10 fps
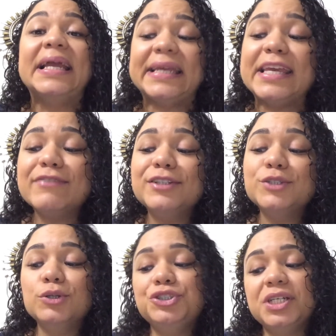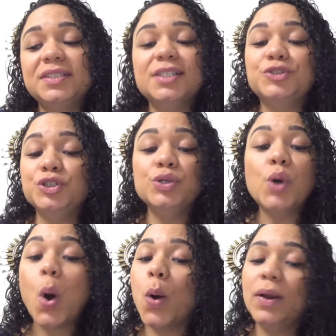Even though Jesus knew
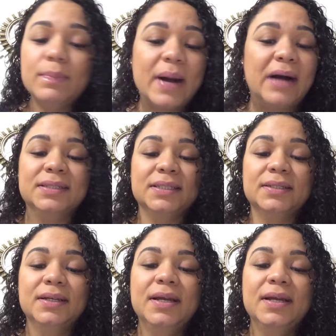all about it,